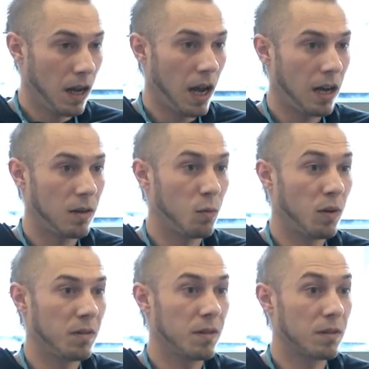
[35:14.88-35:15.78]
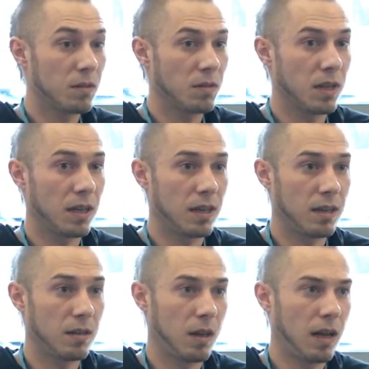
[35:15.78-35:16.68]
Uh, well, there's,
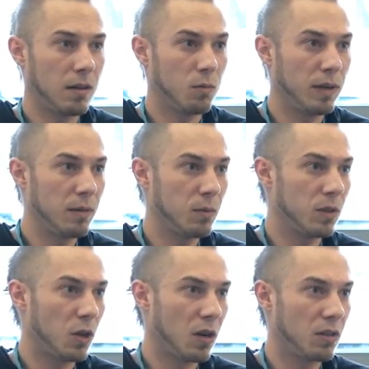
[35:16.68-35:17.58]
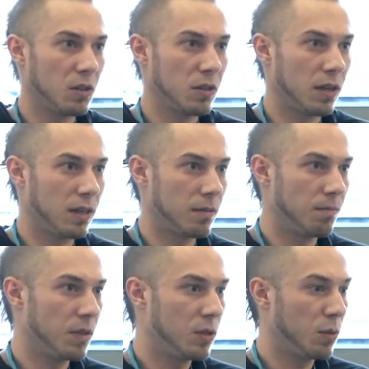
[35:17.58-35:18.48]
uh, I, we would charge uh,
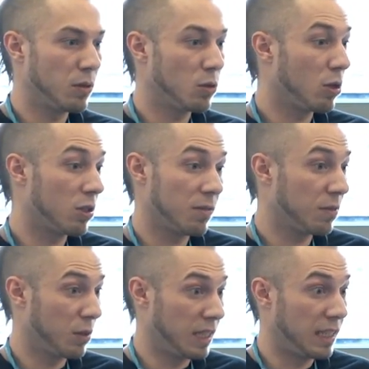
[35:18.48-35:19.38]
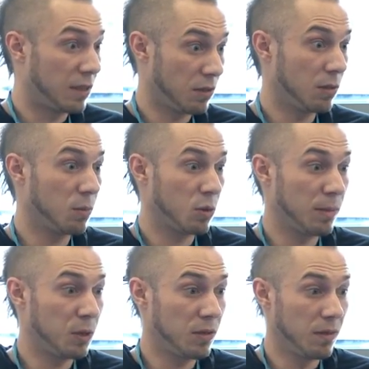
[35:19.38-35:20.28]
two hundred dollars for a year
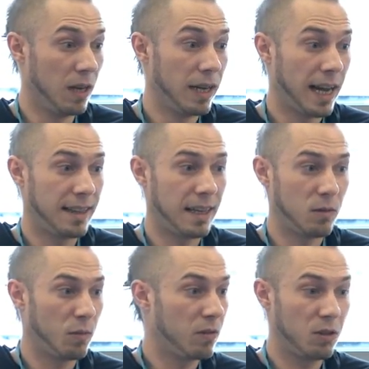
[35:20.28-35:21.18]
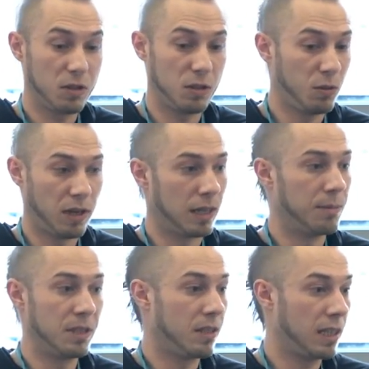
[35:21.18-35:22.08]
subscription, and then we'll just do
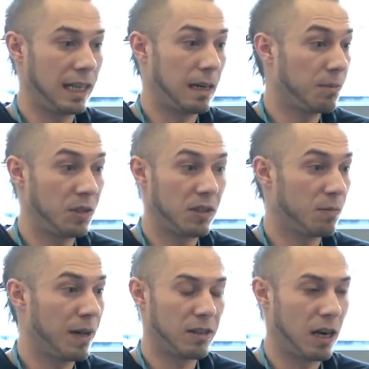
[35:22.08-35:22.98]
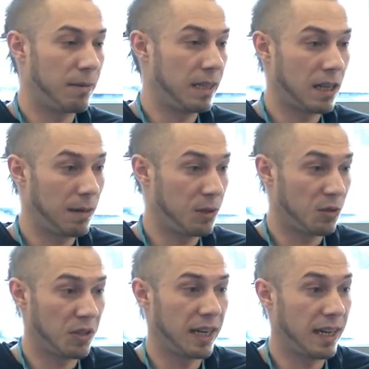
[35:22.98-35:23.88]
unlimited cleanups. Doesn't matter how many times your
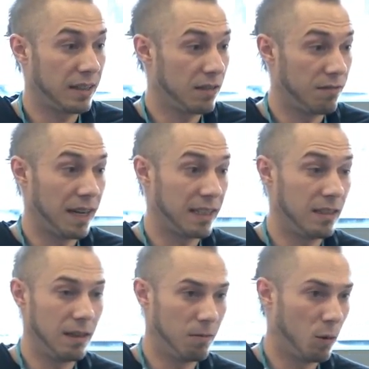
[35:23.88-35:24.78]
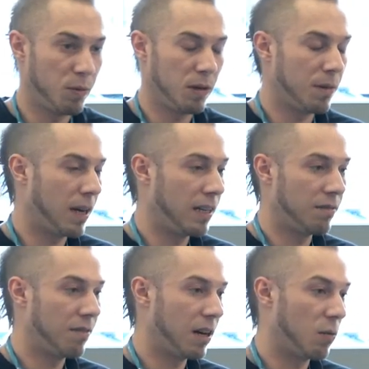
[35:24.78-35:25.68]
site gets infected, and we'll put it behind a
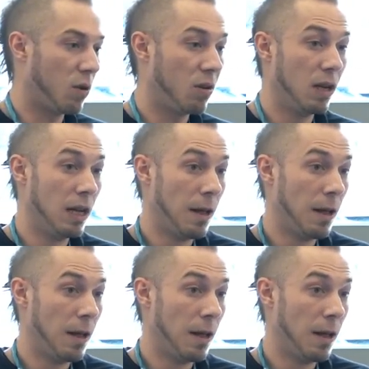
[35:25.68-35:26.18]
firewall.